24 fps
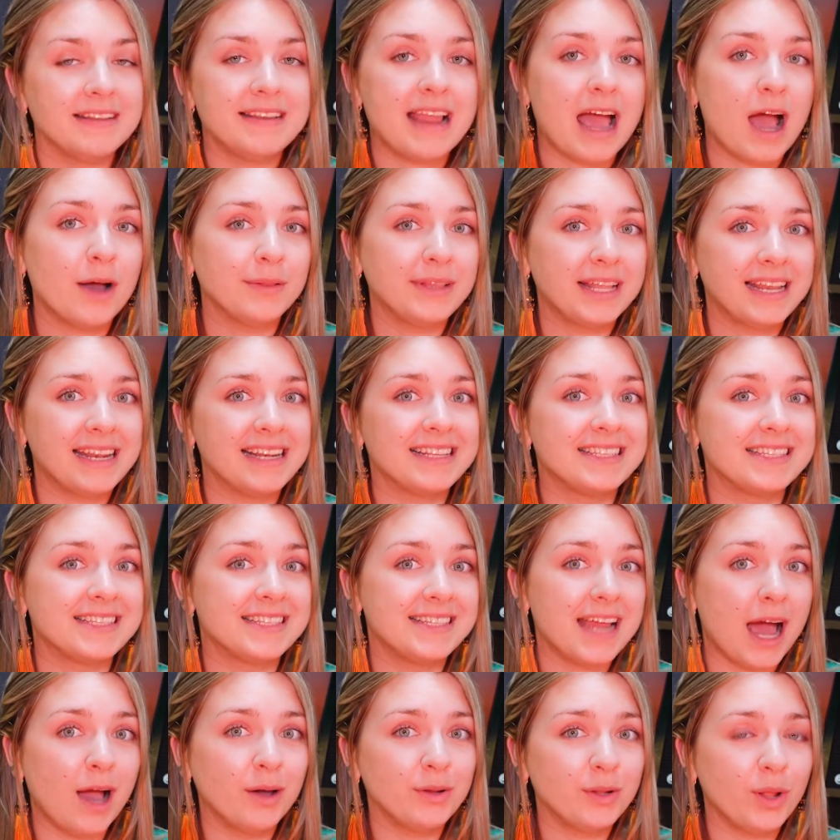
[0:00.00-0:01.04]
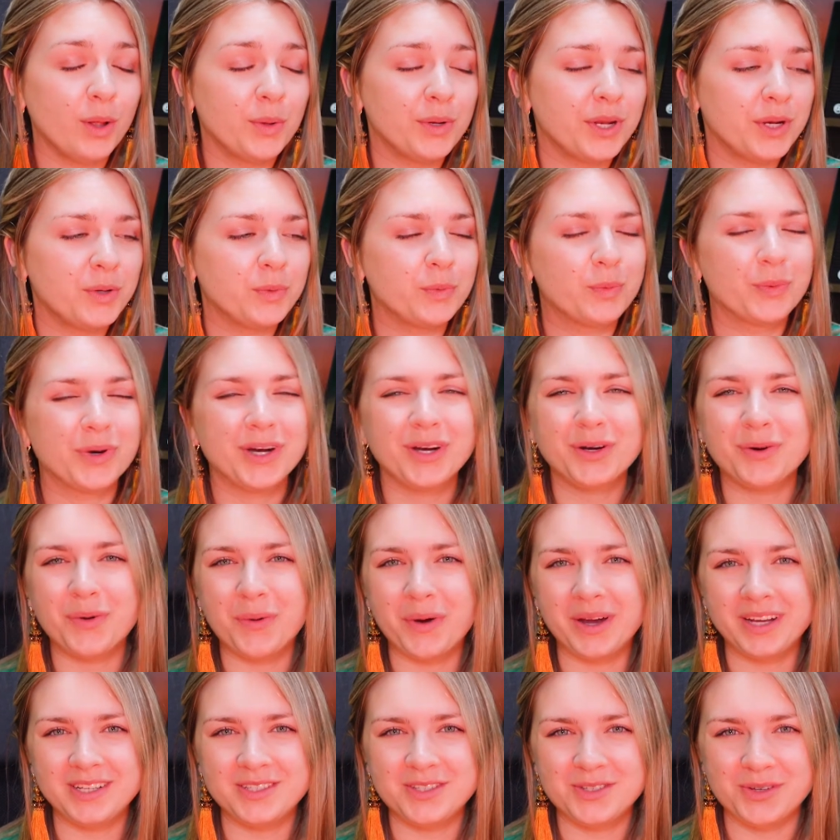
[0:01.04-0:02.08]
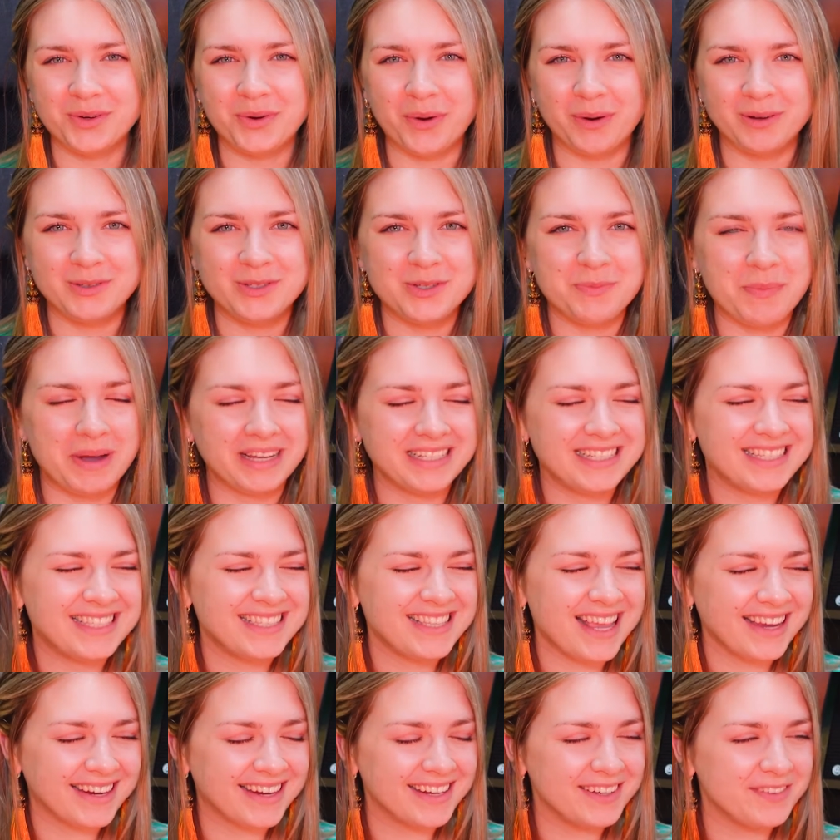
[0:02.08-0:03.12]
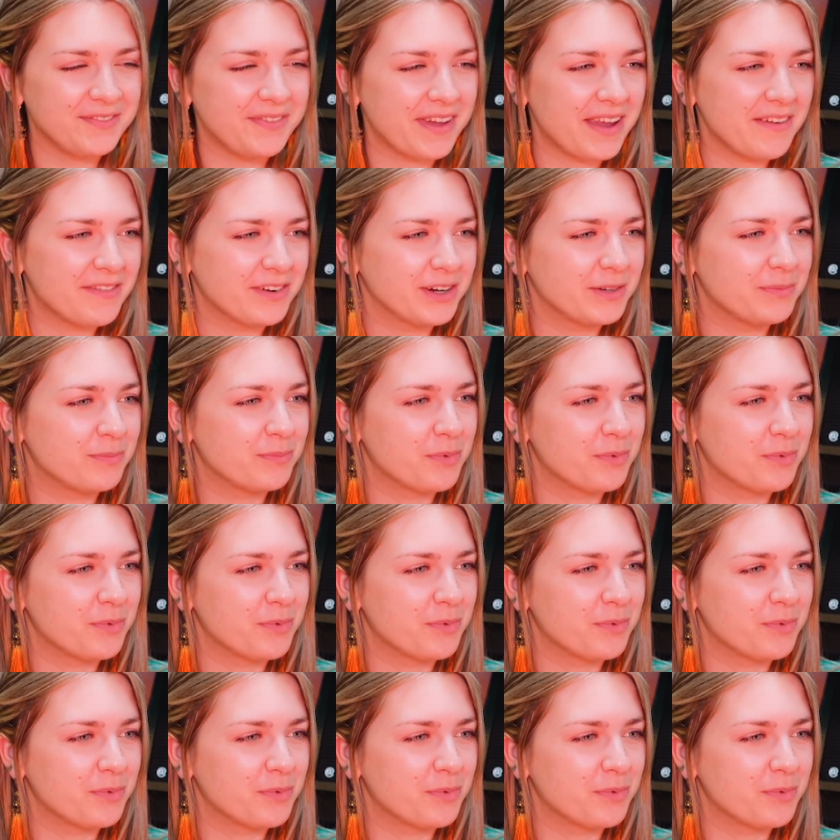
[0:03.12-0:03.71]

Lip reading: Now that it's downloaded, we're going to go to my second favorite